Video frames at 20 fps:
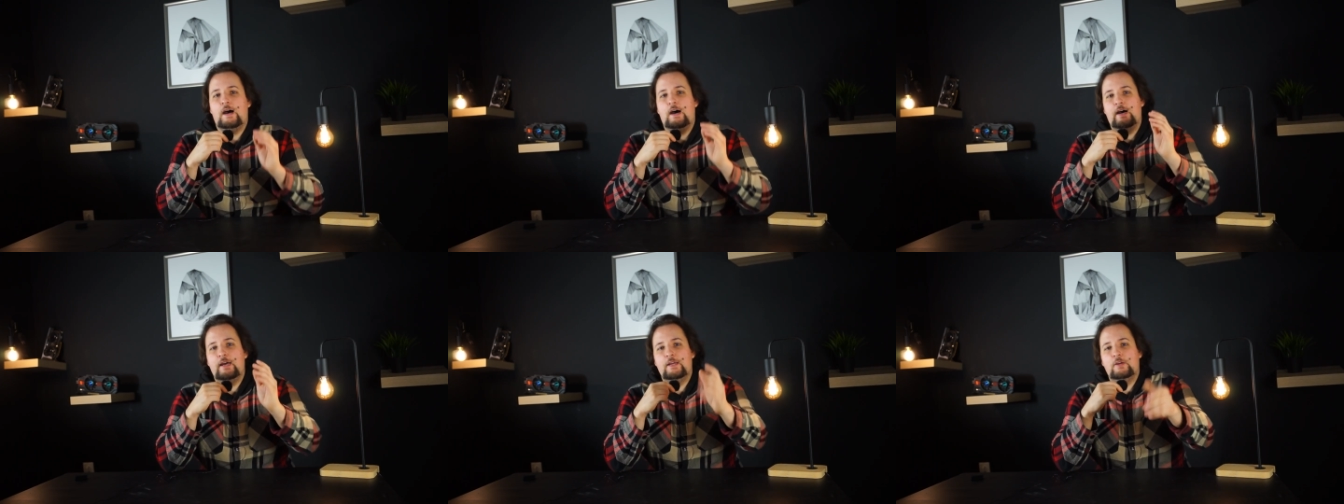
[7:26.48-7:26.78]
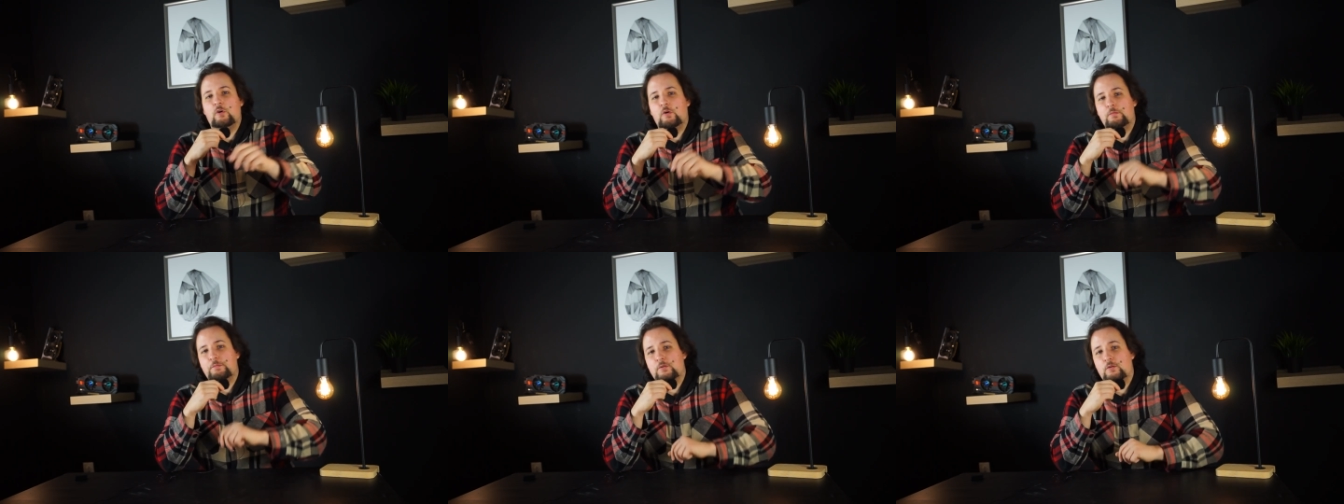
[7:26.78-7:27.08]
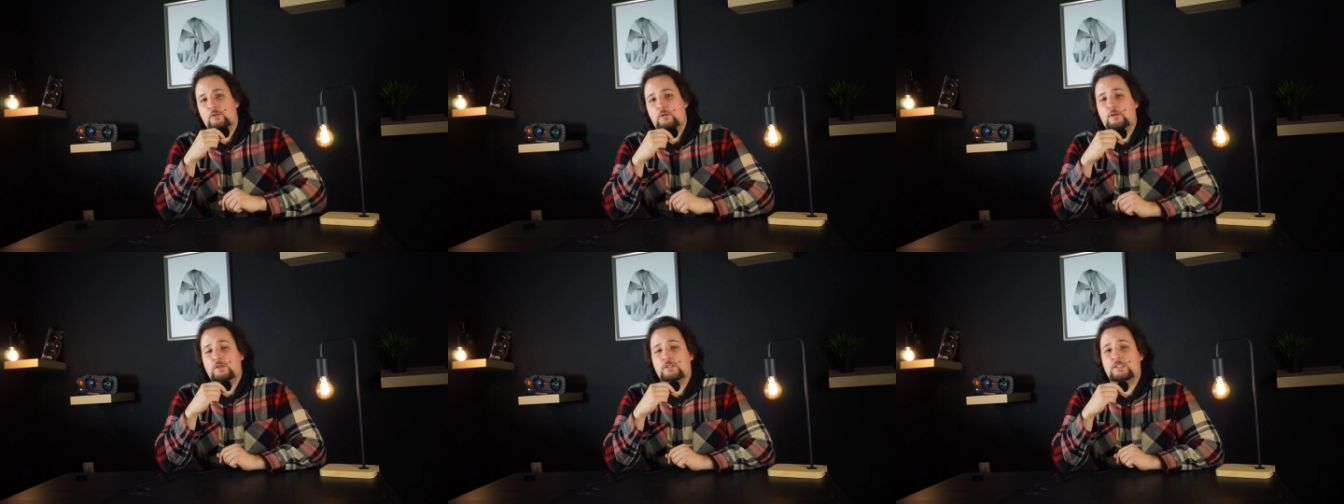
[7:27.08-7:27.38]
I hope you
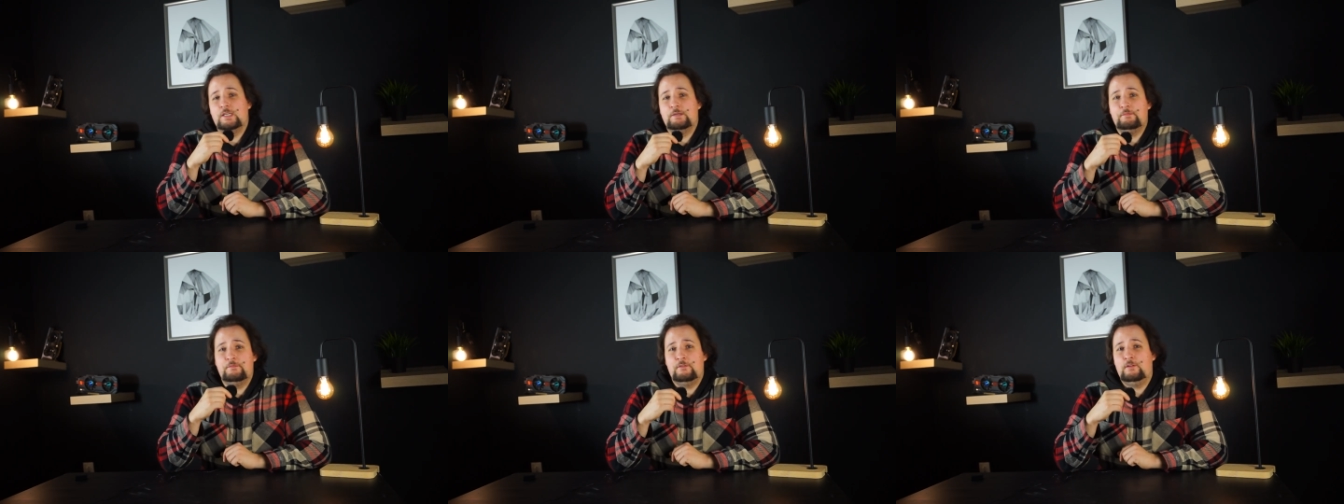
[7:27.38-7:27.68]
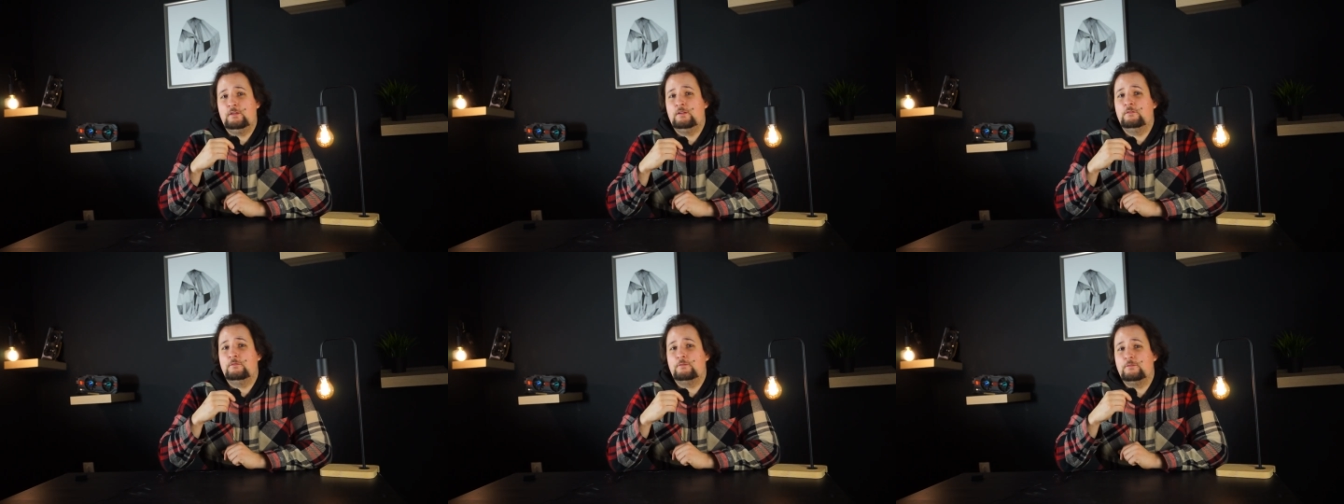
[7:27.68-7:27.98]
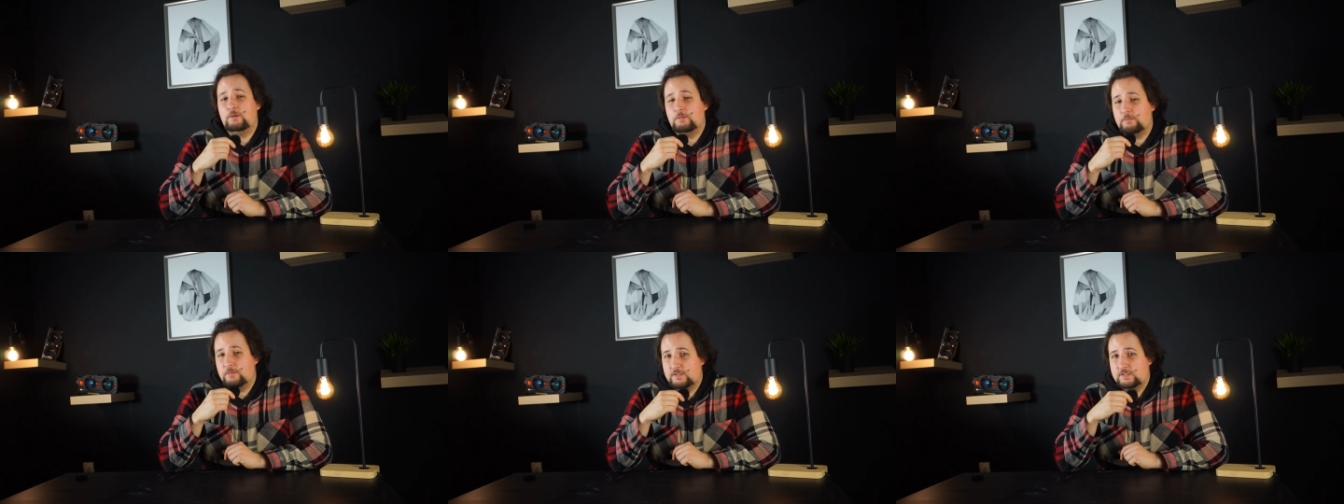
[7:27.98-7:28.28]
learned something
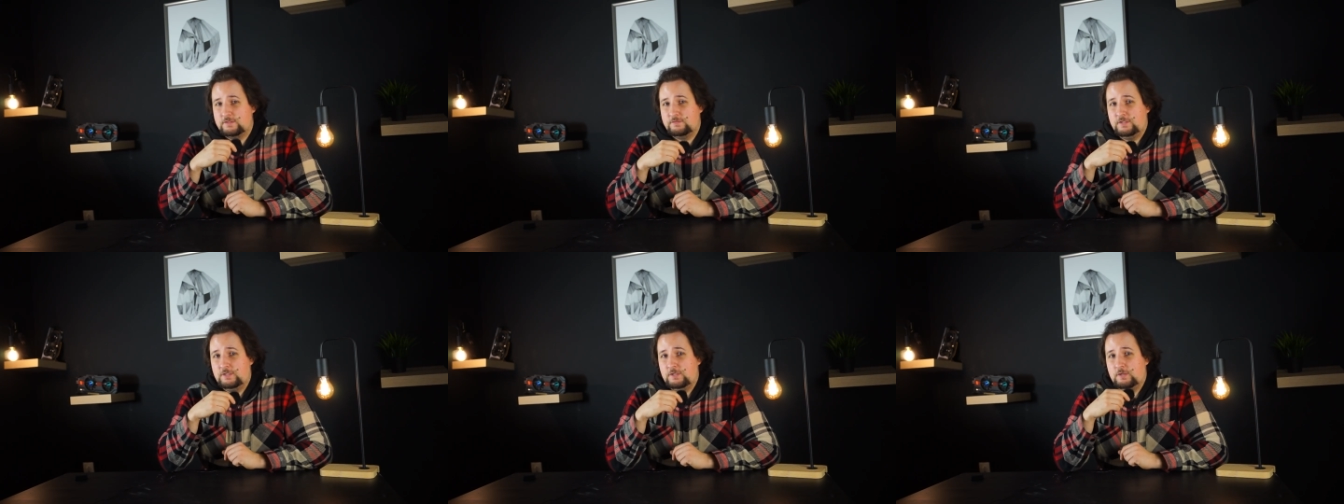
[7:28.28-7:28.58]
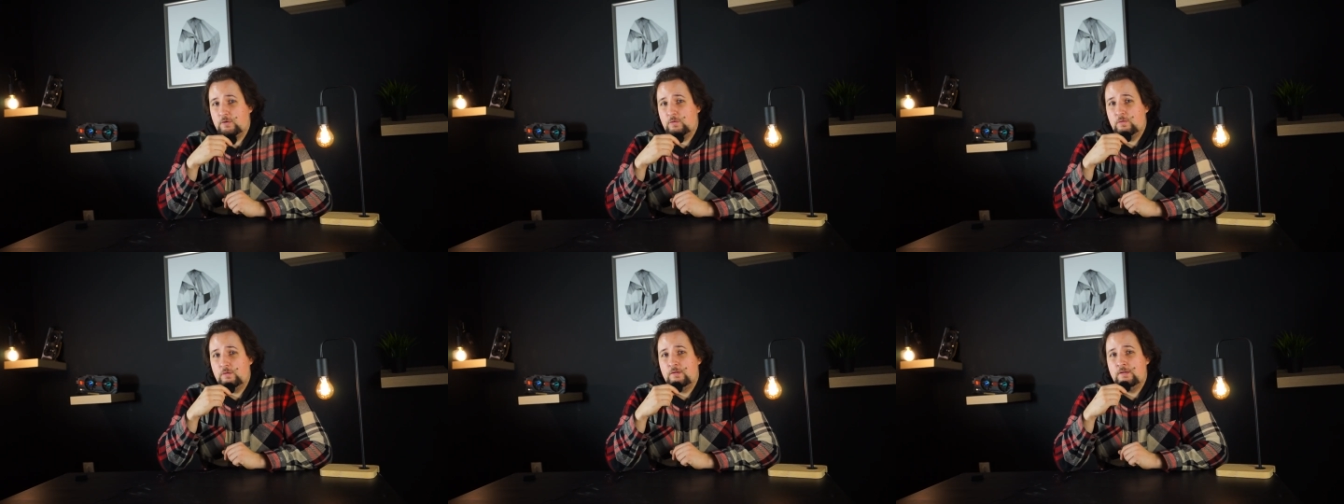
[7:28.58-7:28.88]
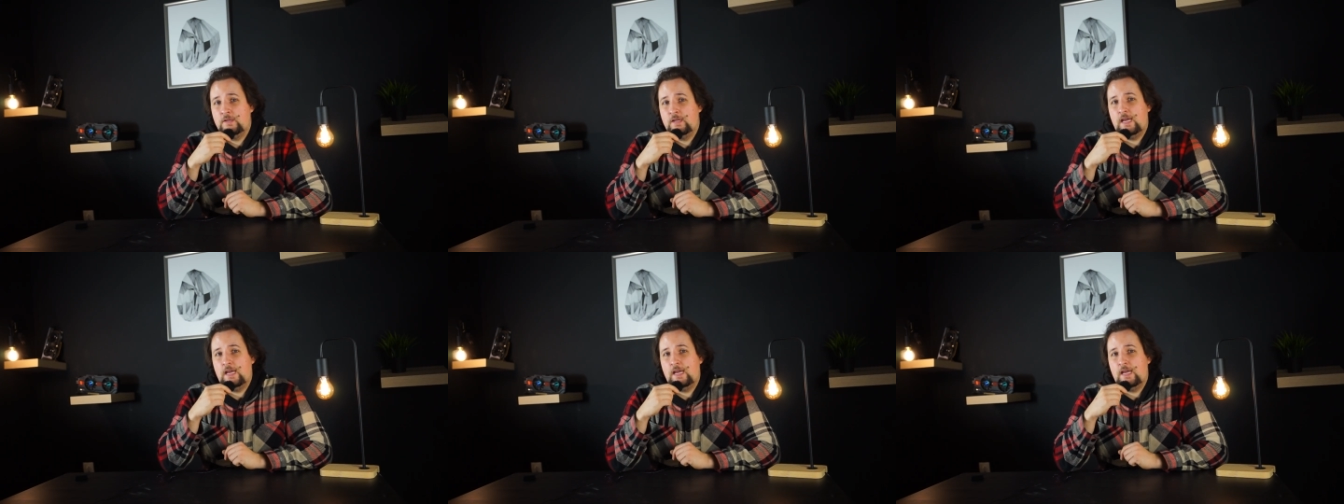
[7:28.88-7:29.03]
from this video